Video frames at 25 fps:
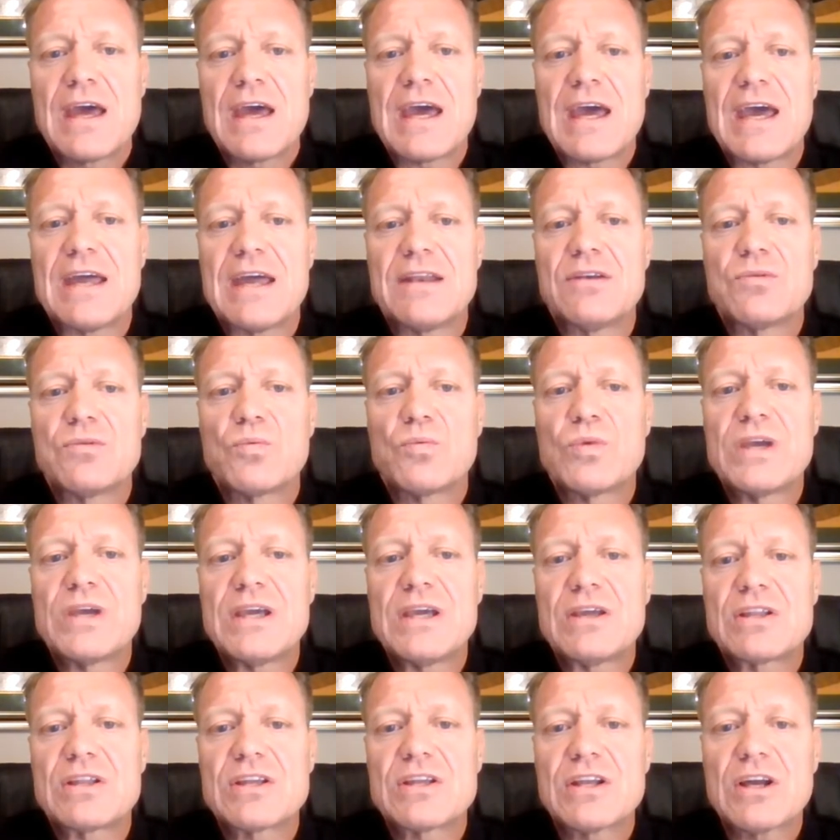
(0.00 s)
And
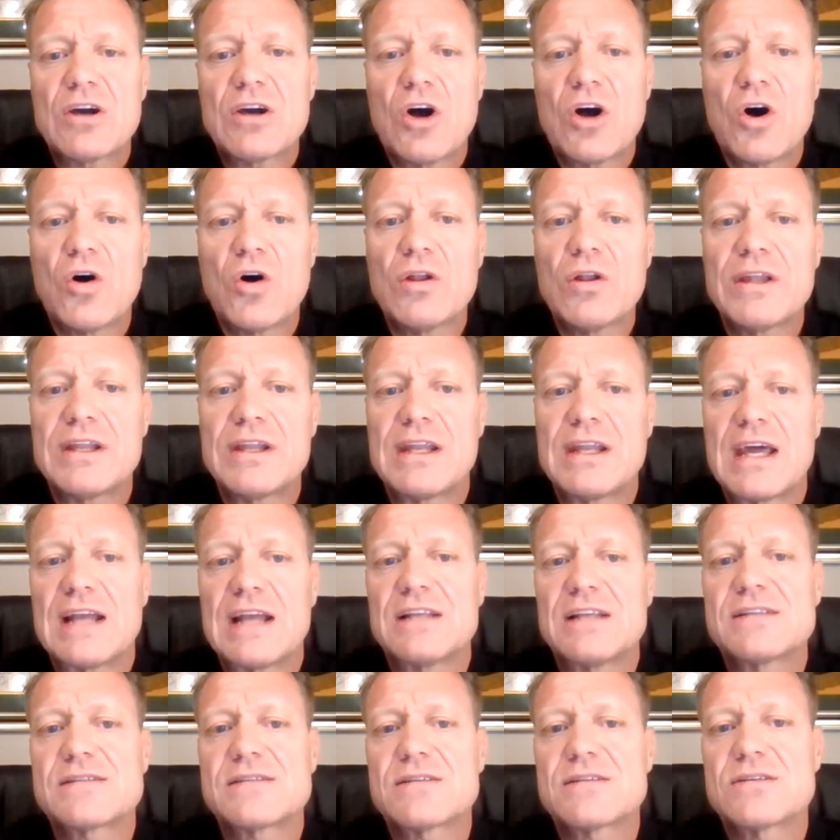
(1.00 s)
we did a whole
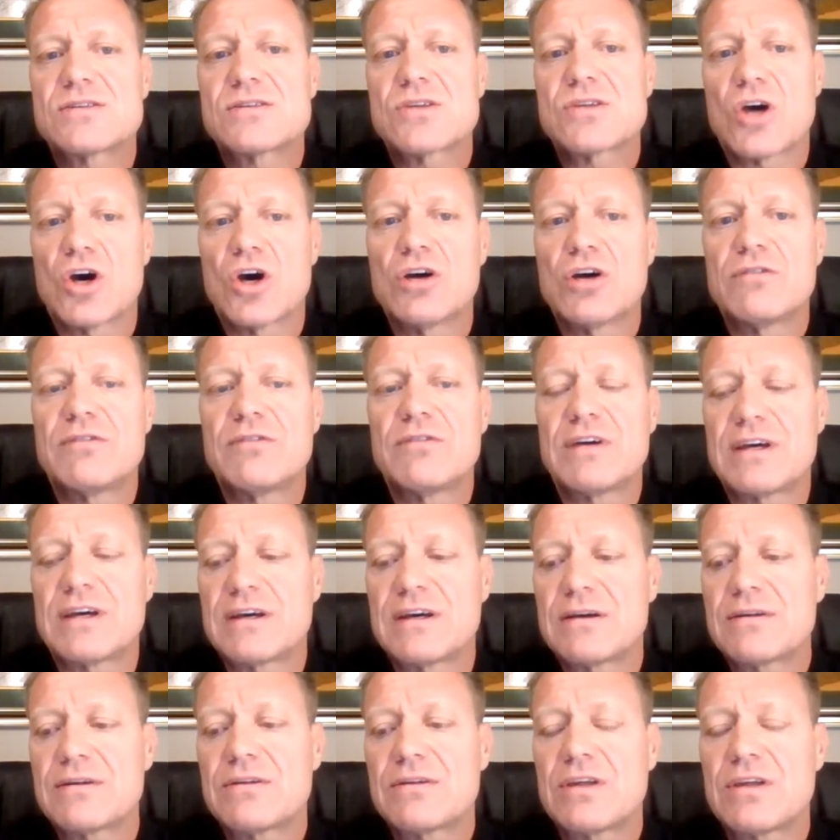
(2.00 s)
analysis
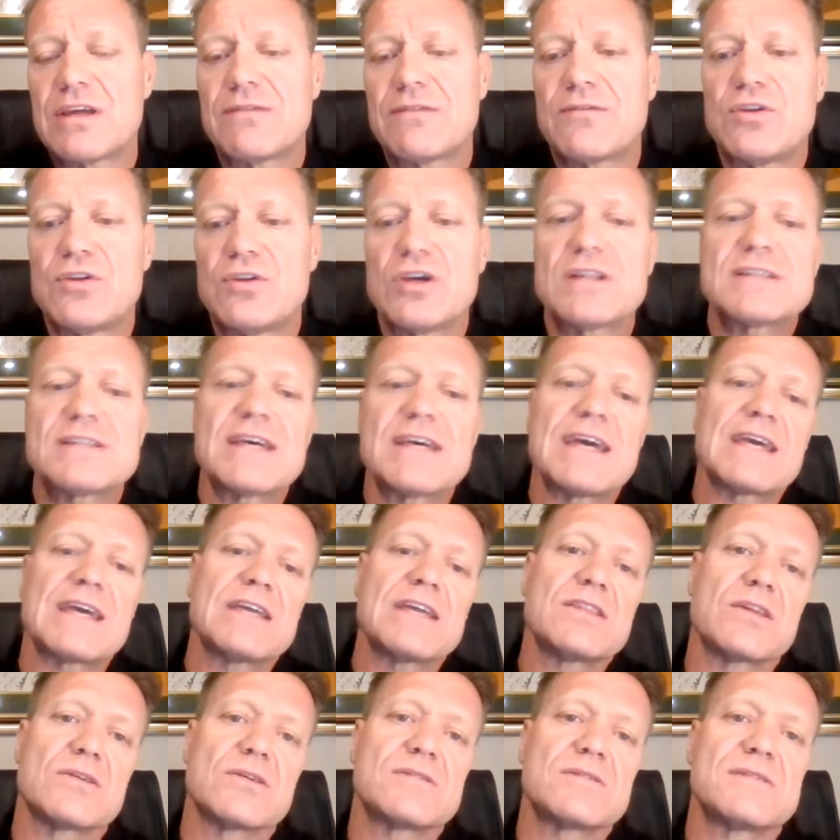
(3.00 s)
over if you're
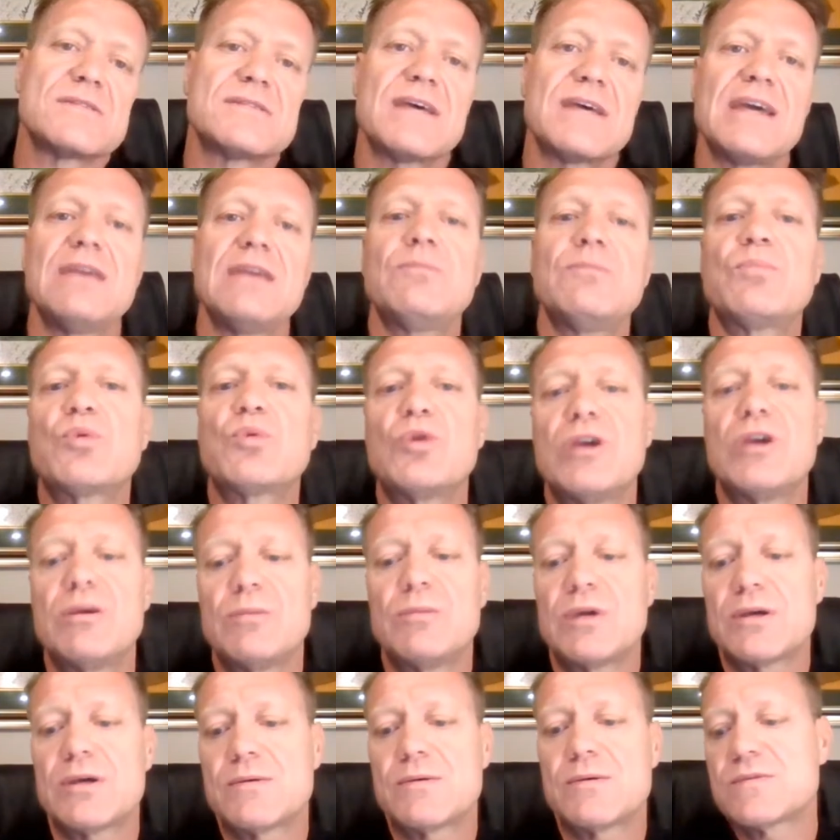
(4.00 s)
taking those same
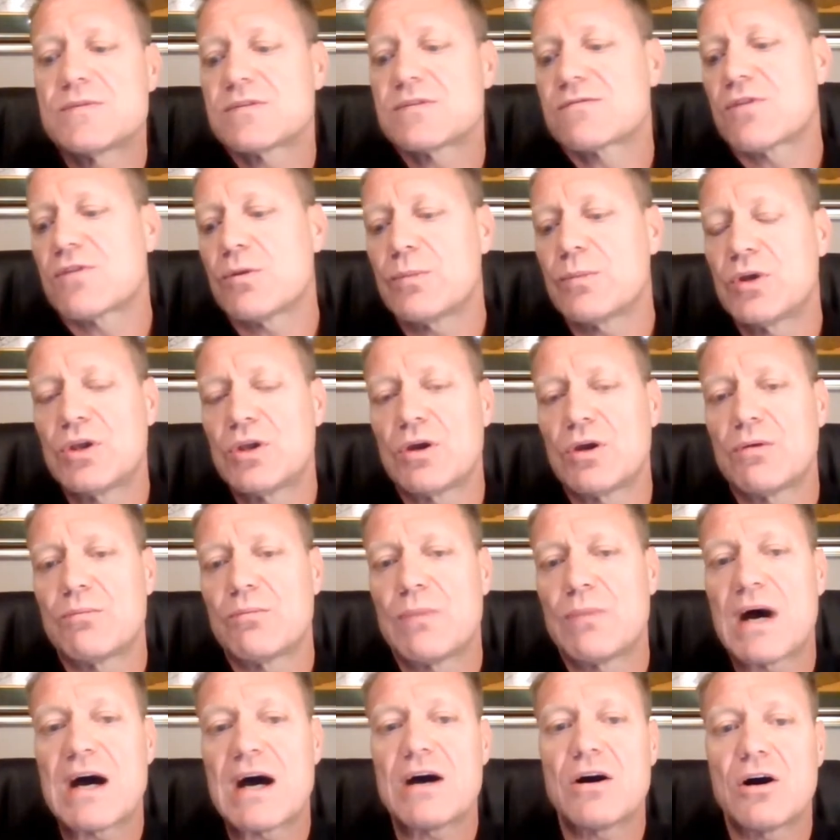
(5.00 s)
premiums from
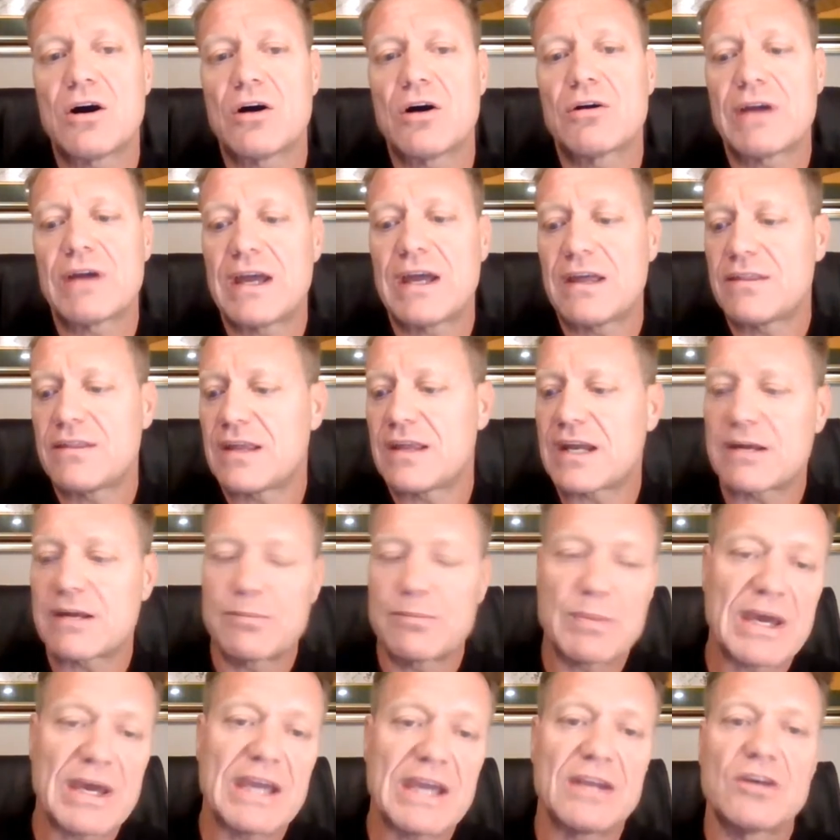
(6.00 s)
my RA that I
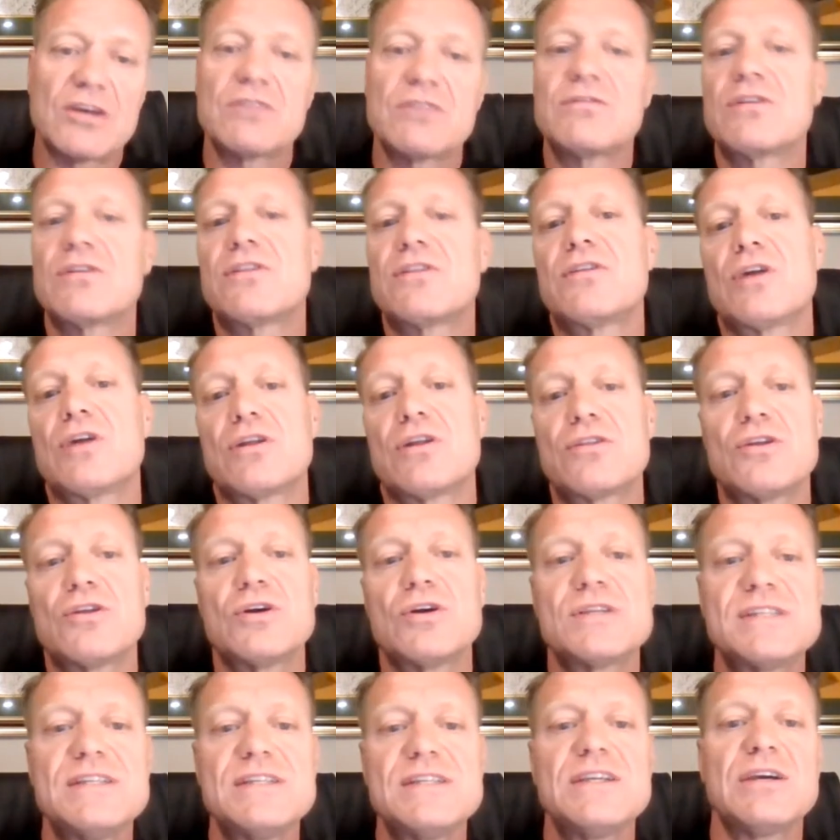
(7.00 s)
paid over a
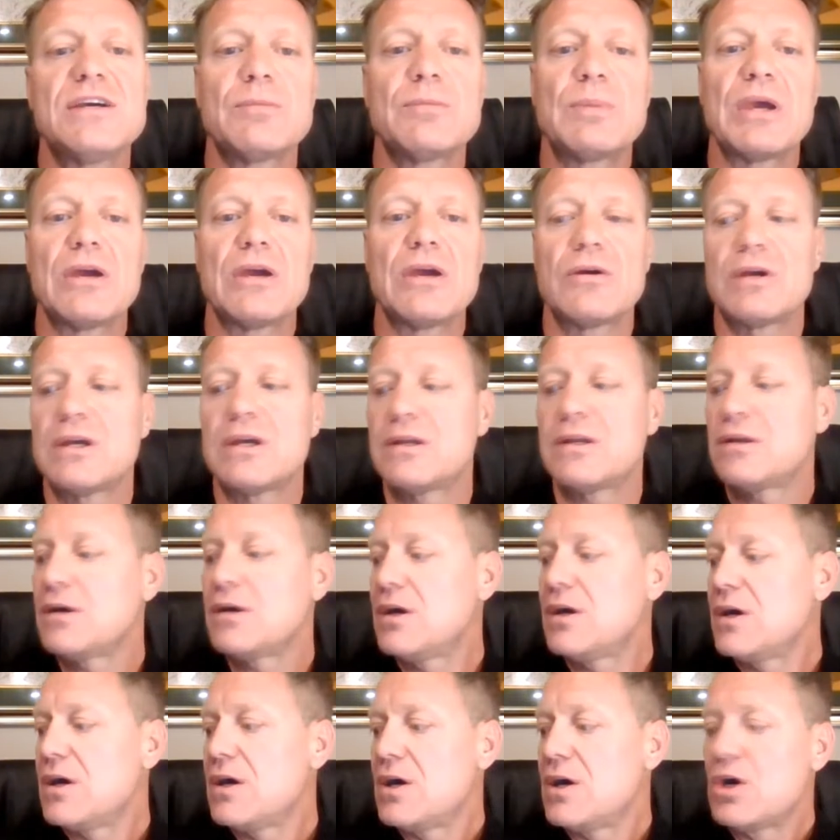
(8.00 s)
13-year period,
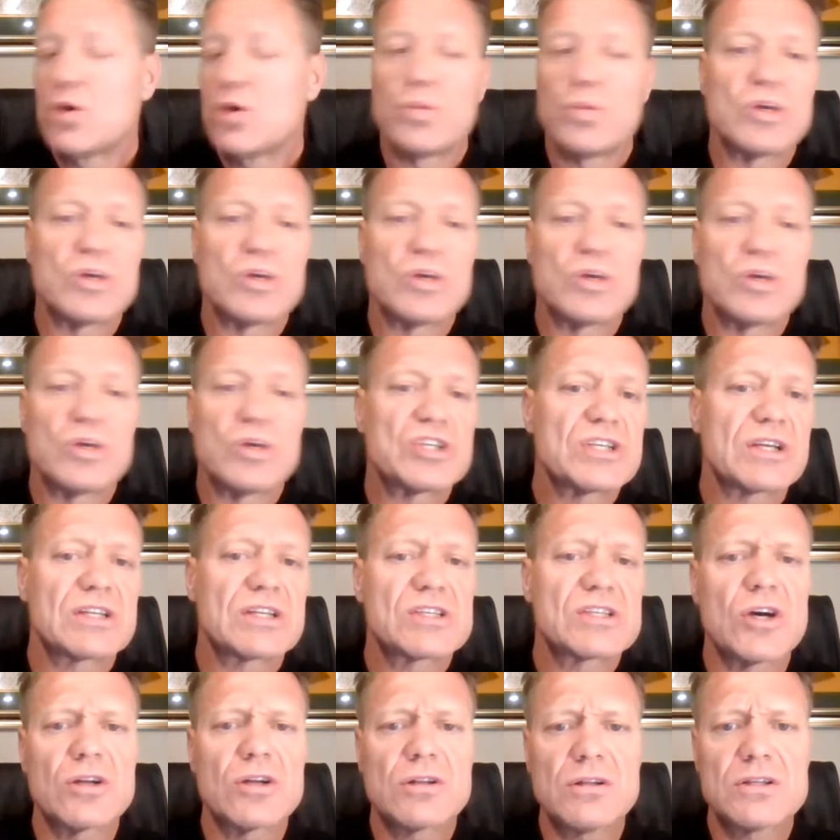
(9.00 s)
which
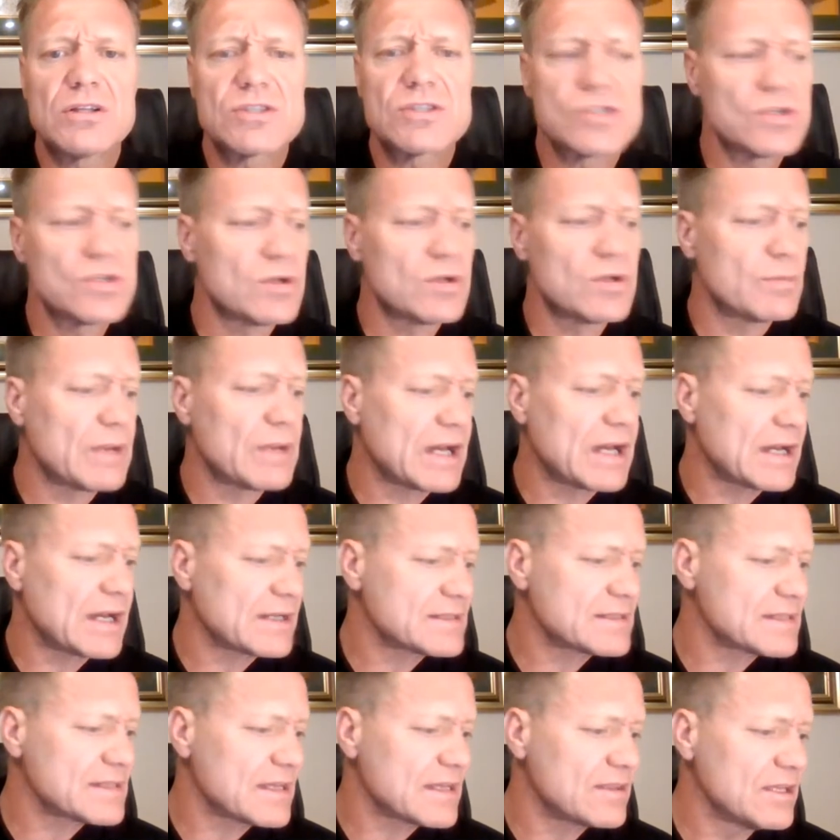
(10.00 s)
totaled to
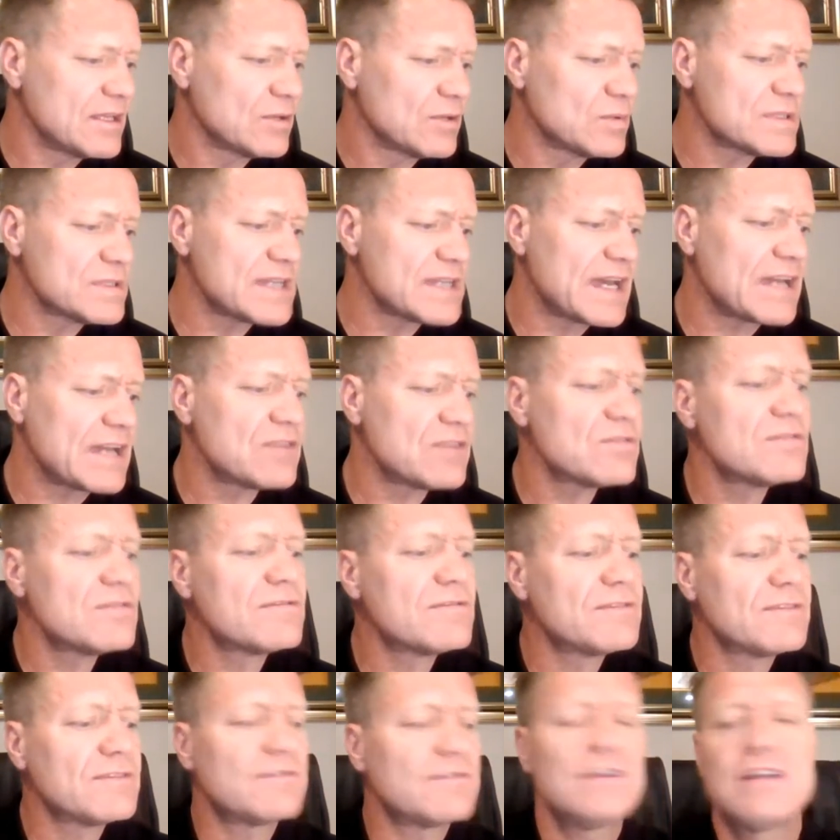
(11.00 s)
about, I think it was
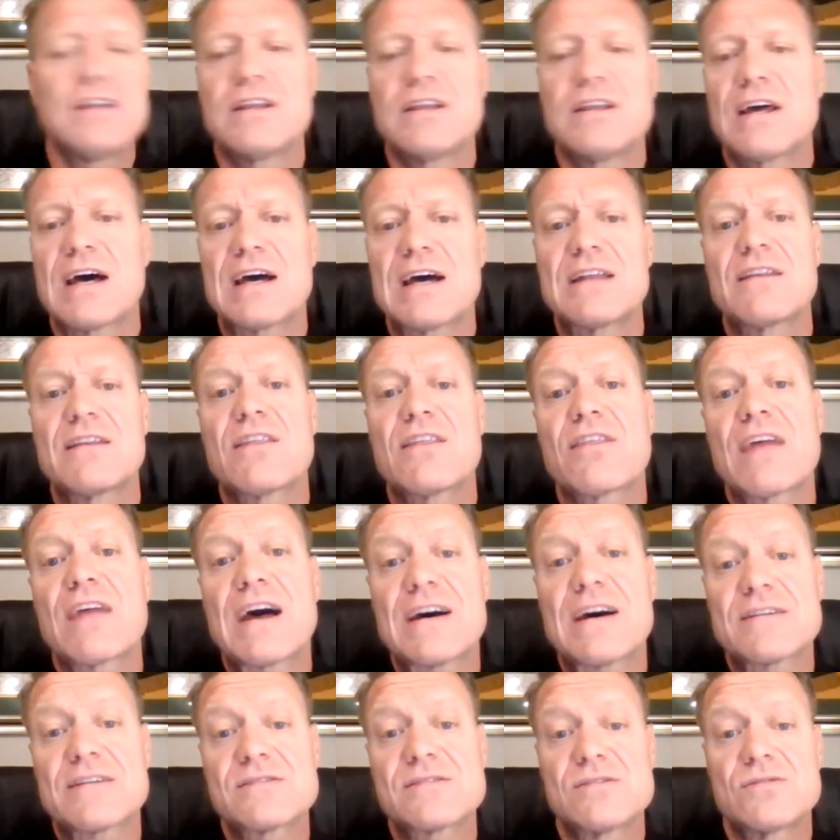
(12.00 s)

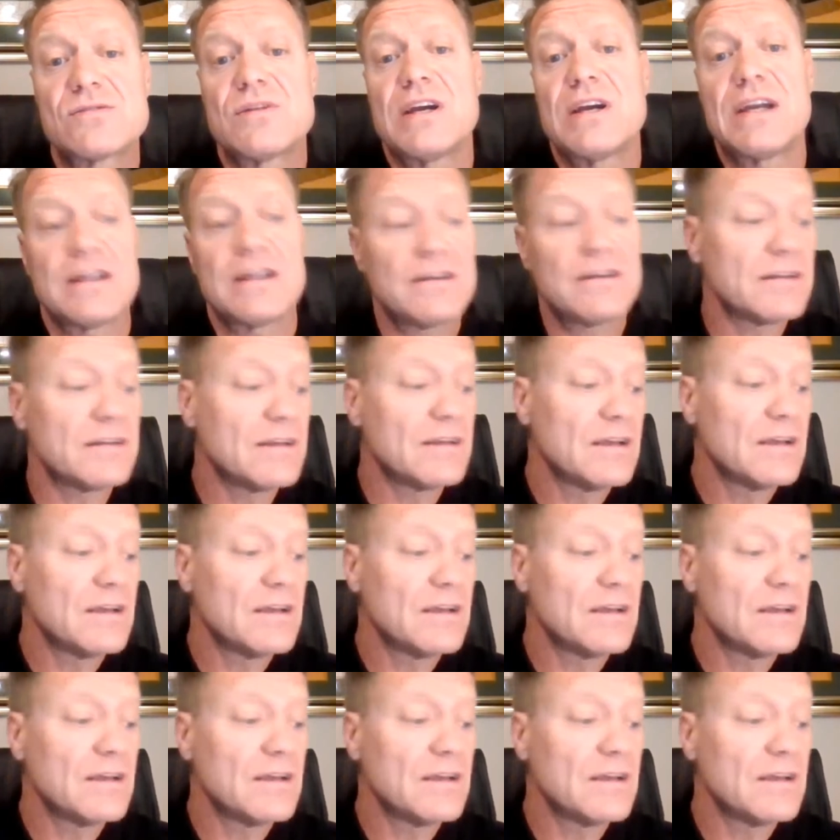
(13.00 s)
159,000 Rand.